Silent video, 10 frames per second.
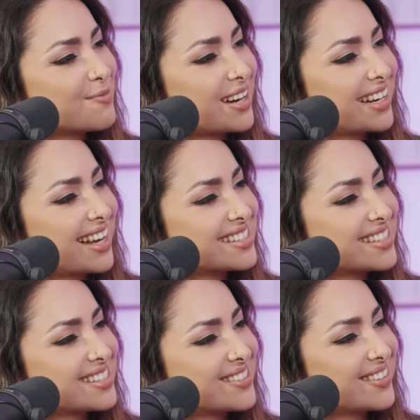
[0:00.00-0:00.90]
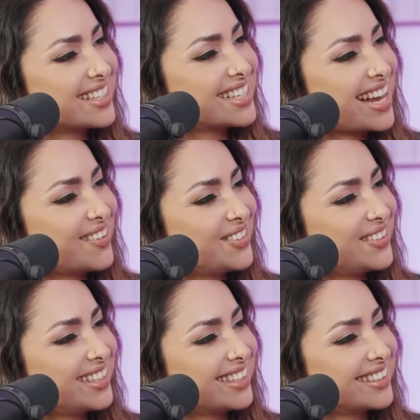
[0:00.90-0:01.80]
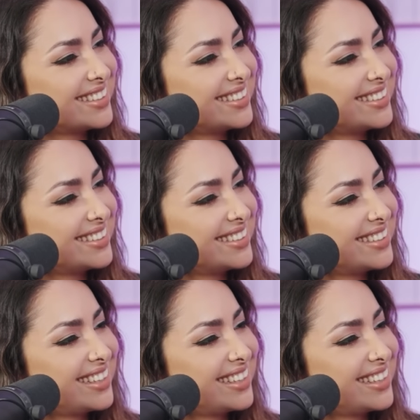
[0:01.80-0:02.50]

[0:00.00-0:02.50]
Podcast. Hi. It's so great to have you here. Great to be here.